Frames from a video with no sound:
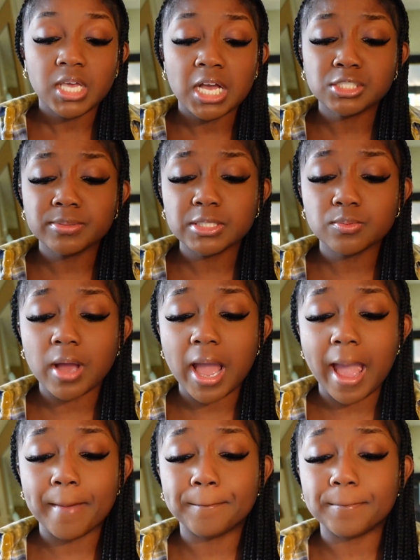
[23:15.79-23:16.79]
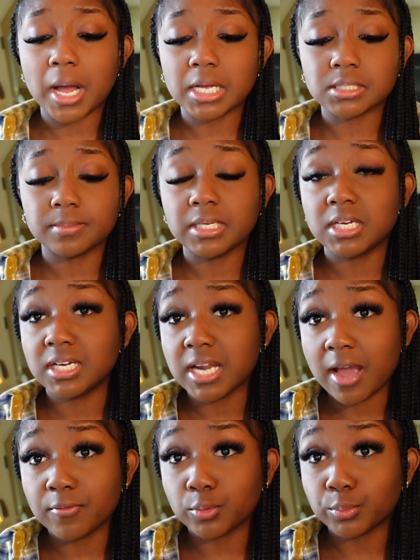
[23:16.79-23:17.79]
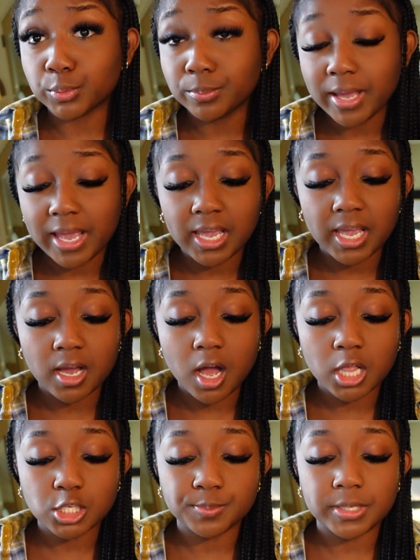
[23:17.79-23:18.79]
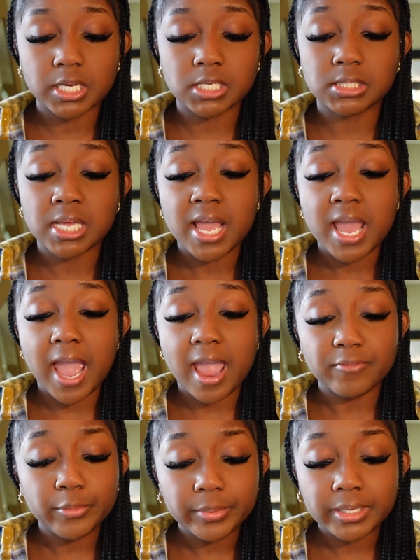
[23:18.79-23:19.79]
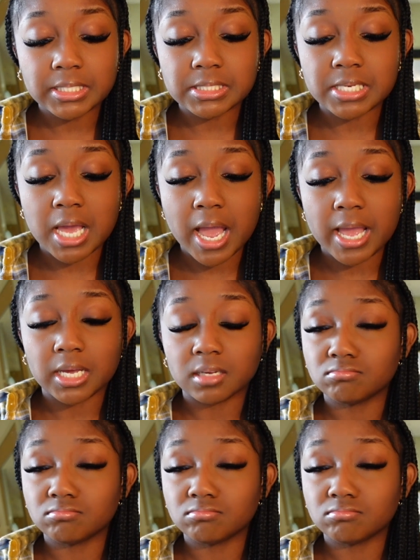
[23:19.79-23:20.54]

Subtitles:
That's the reason why I possibly couldn't have a roommate in college, because everyone is not.